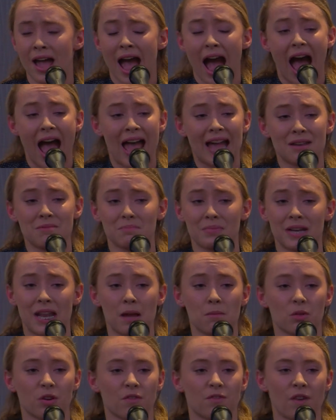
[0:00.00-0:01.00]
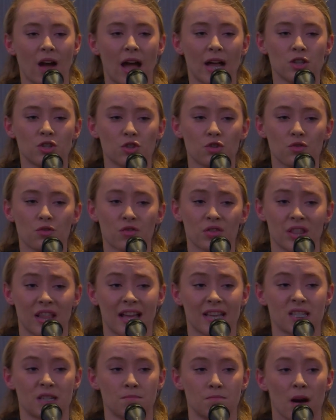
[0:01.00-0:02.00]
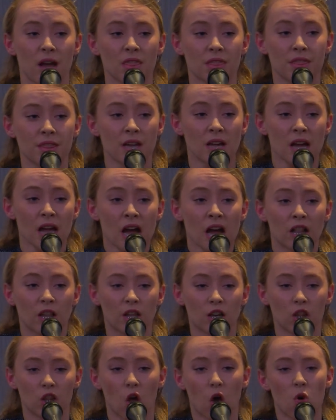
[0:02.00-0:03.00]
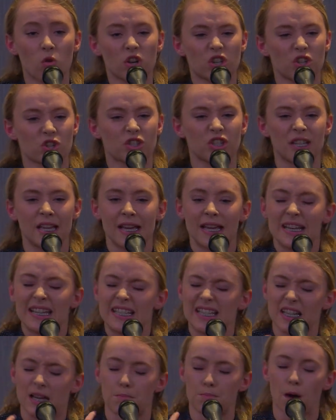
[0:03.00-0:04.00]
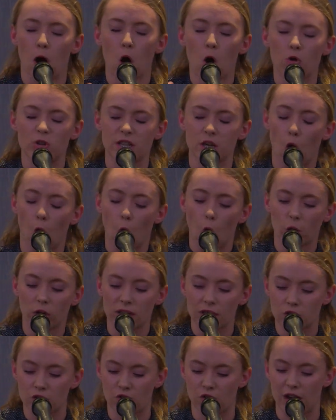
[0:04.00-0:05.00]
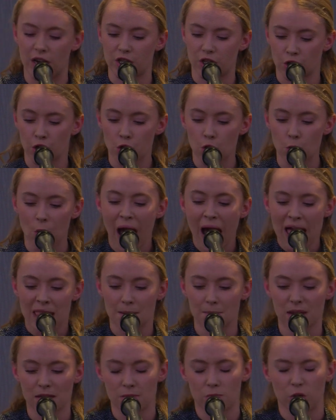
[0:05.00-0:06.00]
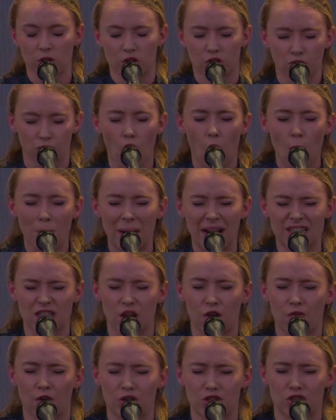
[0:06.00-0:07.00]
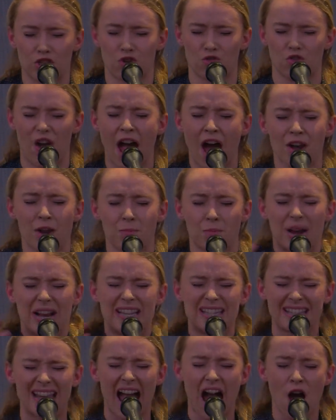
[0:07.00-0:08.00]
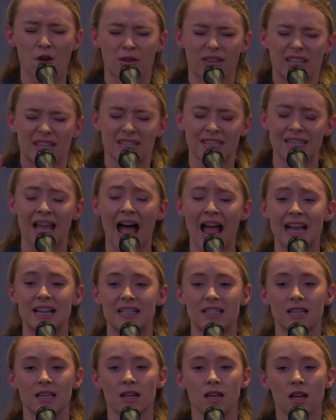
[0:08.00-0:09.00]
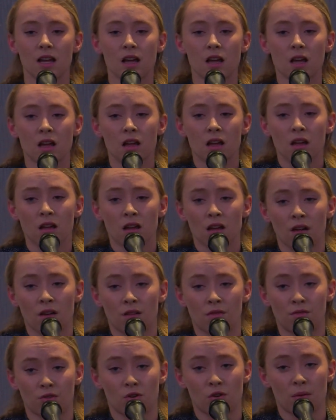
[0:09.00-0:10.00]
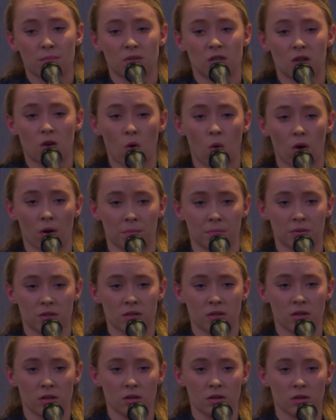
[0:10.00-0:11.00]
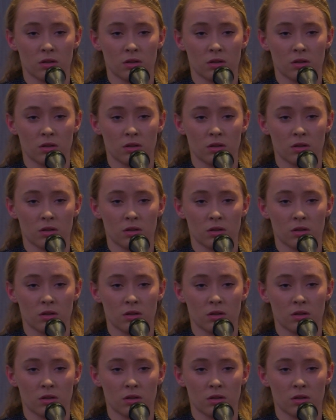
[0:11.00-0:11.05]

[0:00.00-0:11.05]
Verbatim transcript: I hadn't been able to find you for the last month, let alone as your skin is decomposing, holding this grayish hue that makes me want to throw myself onto the ground and break down at the sight of your empty corpse.